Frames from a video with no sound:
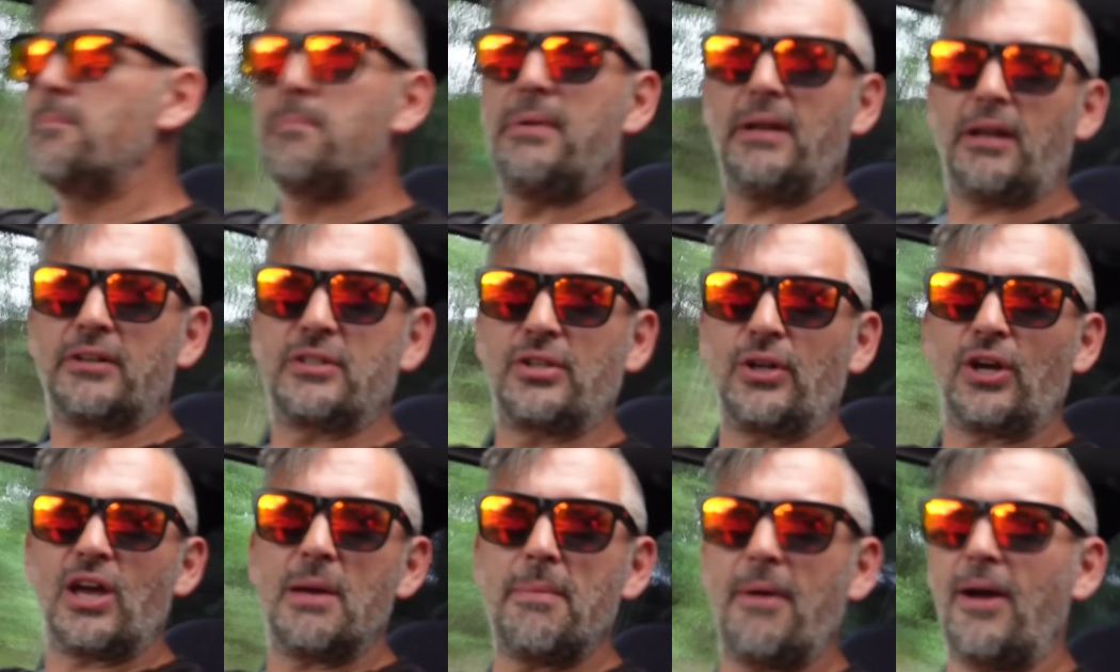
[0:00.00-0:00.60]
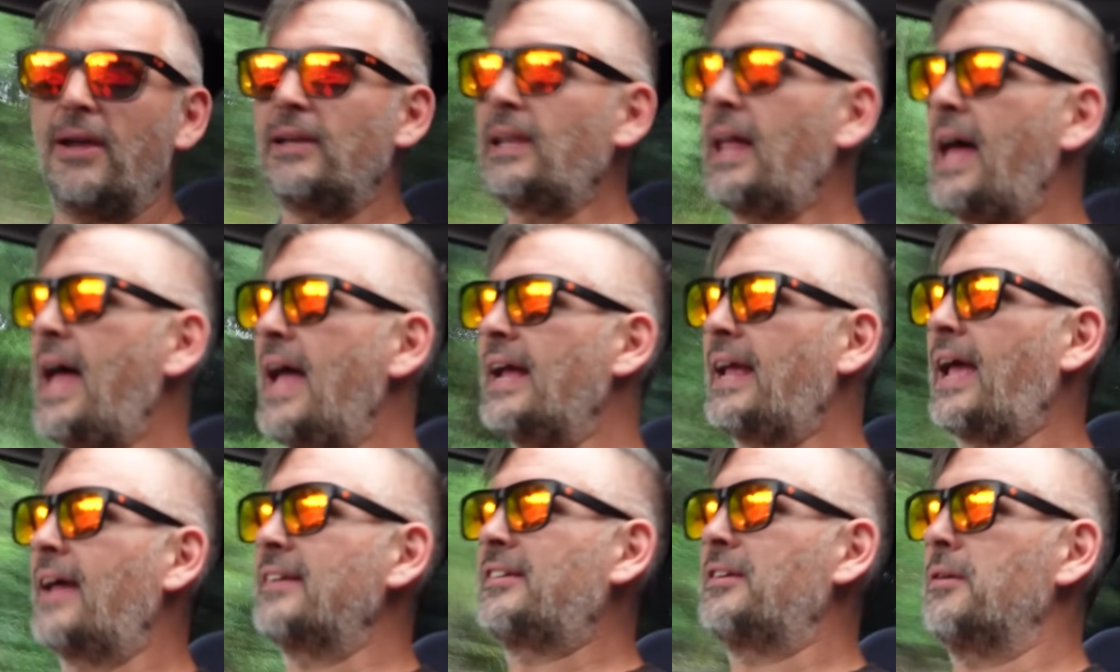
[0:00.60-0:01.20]
Bit of turbo
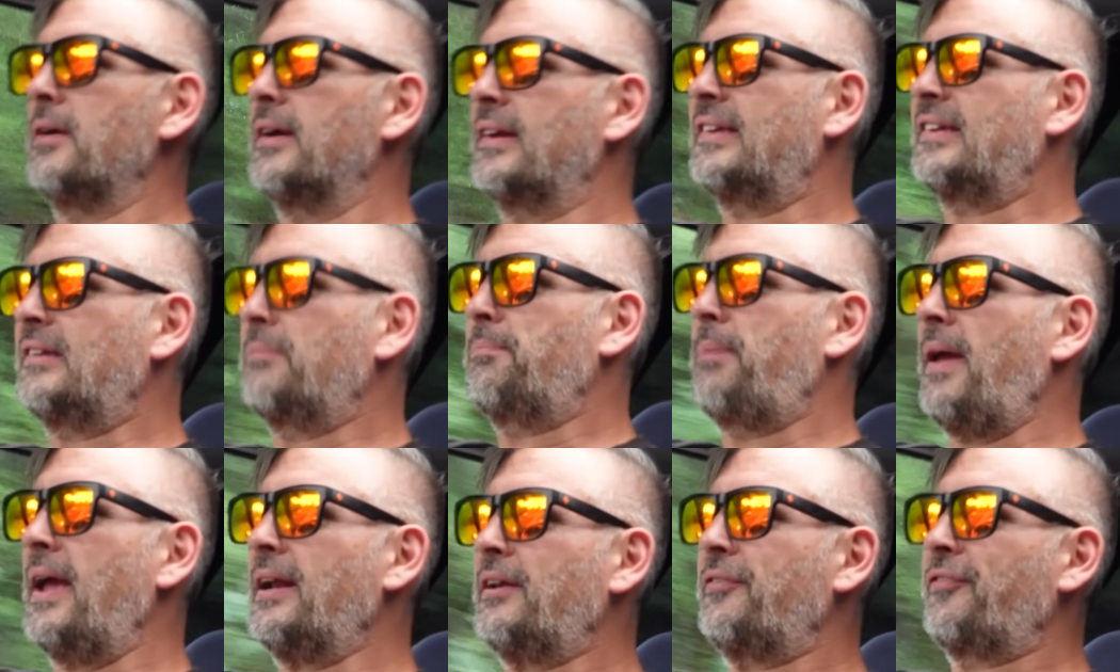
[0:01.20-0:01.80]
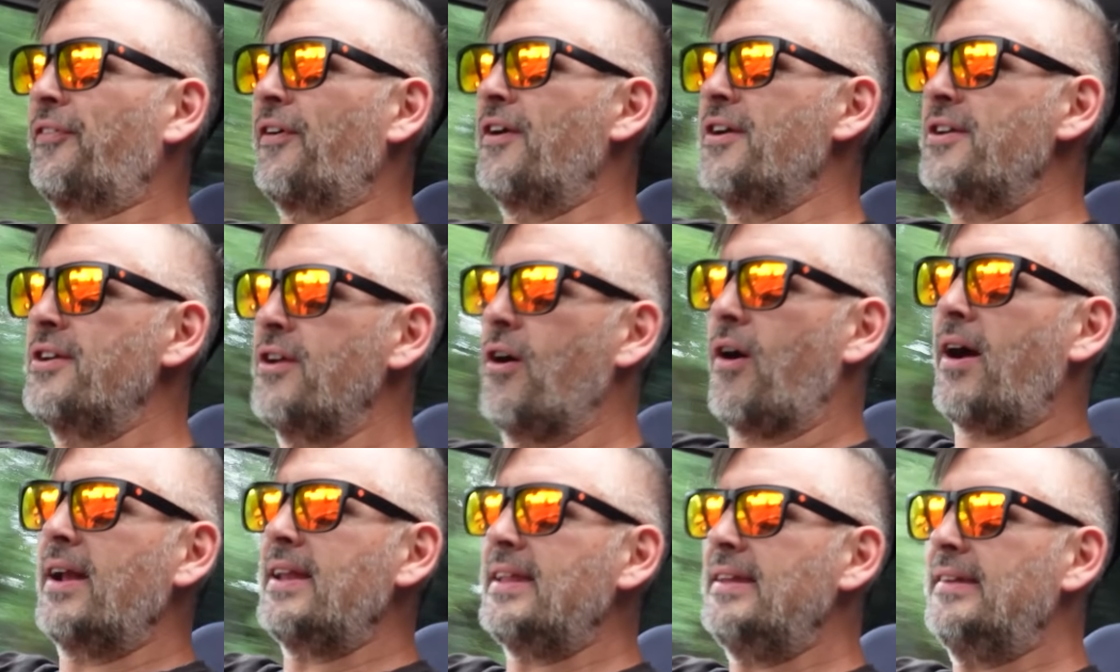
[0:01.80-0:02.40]
lag, as you expect for a
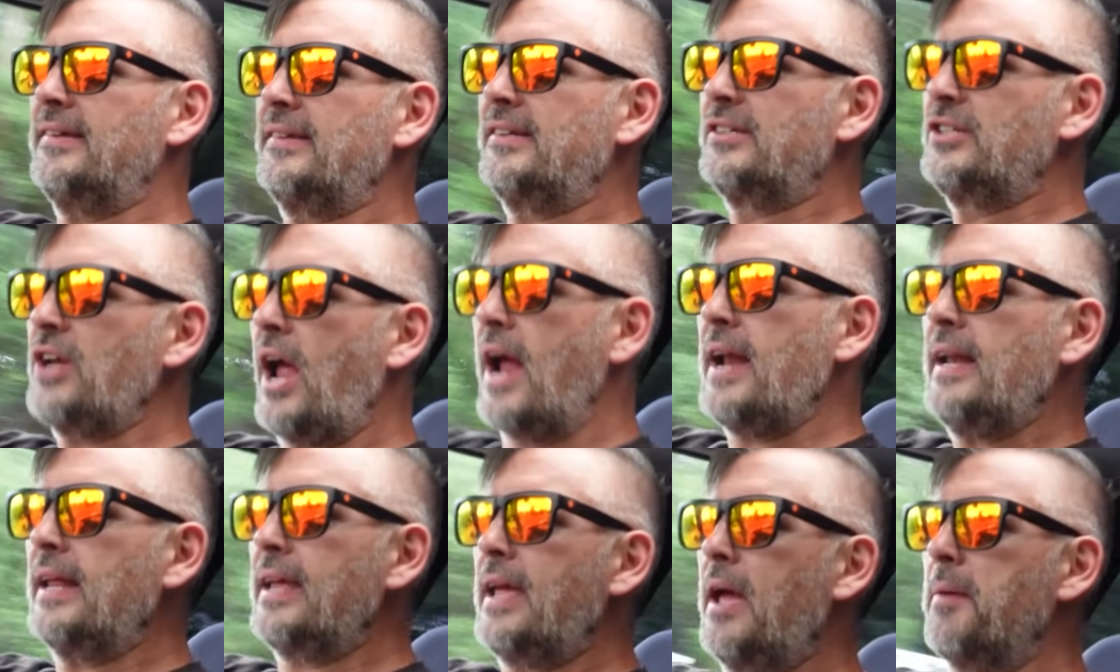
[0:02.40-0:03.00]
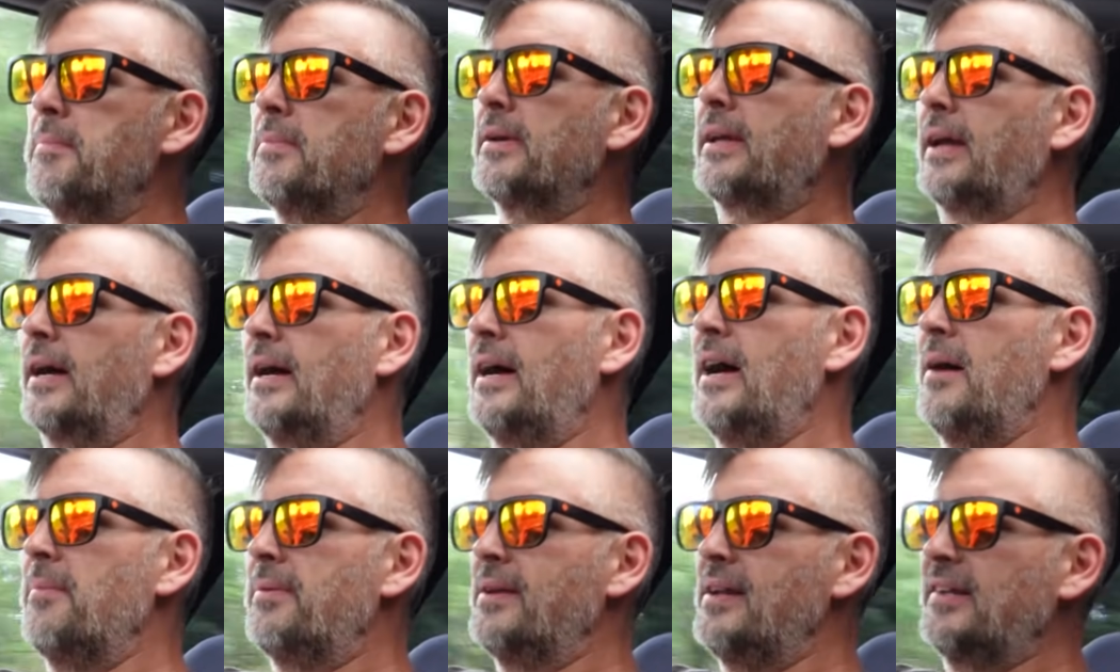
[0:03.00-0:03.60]
90s JDM
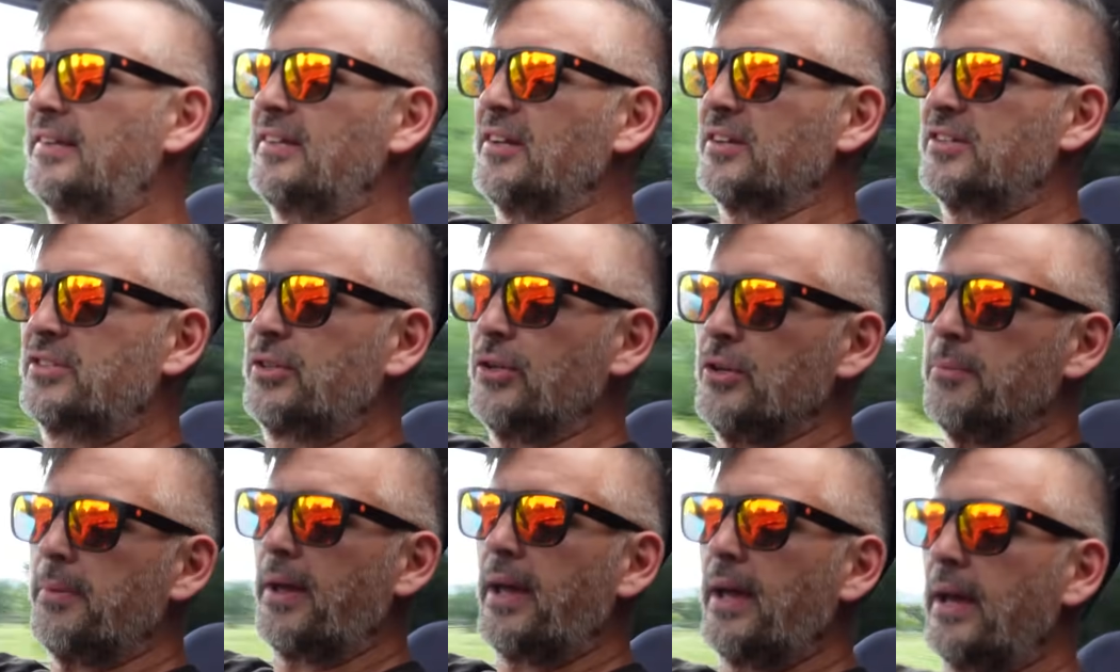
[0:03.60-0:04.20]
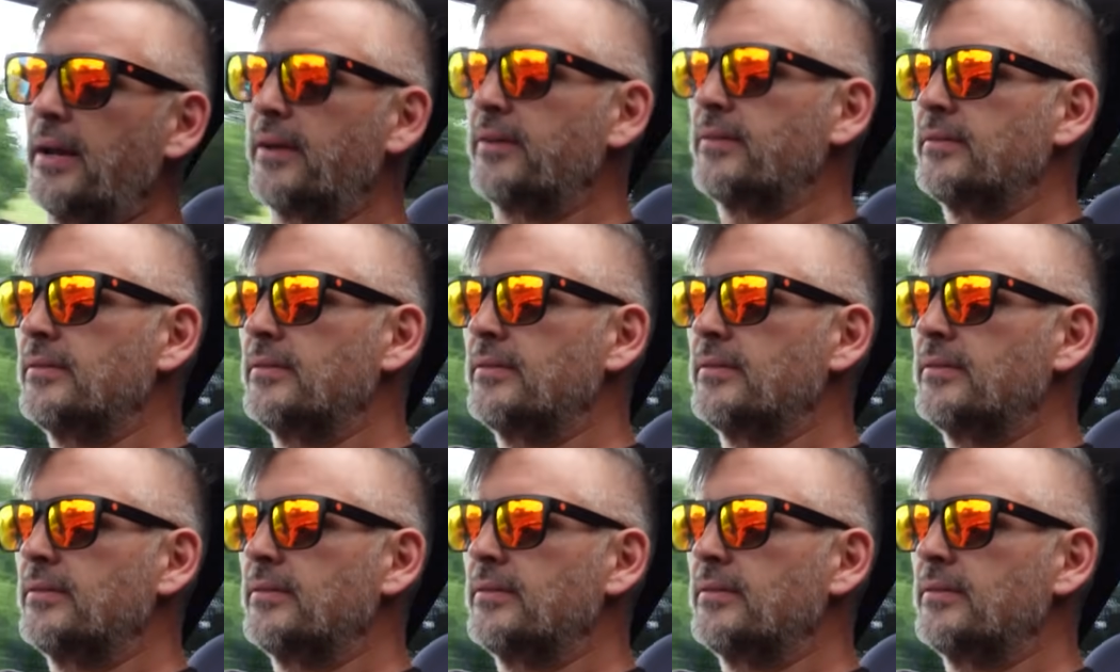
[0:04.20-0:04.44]
car, but it's not too bad.